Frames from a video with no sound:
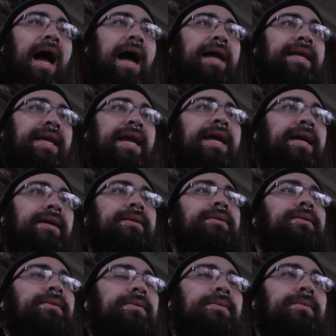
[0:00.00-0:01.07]
I can't
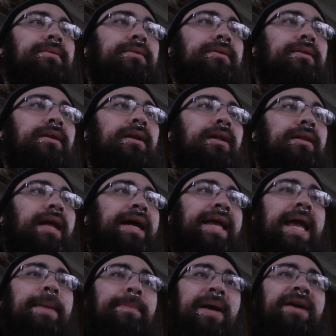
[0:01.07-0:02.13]

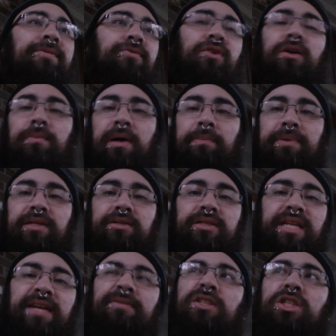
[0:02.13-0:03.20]
pay for all my
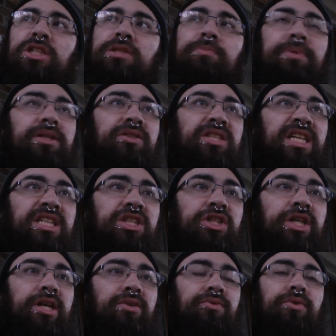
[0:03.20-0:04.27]
bills, even just the bills in
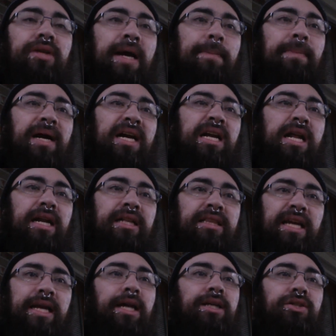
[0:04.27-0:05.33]
general, not buying
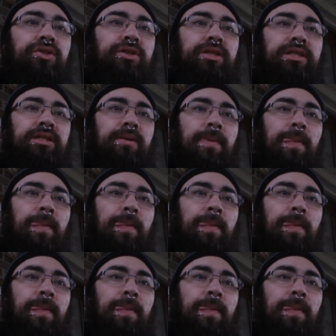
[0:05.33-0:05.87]
anything extra.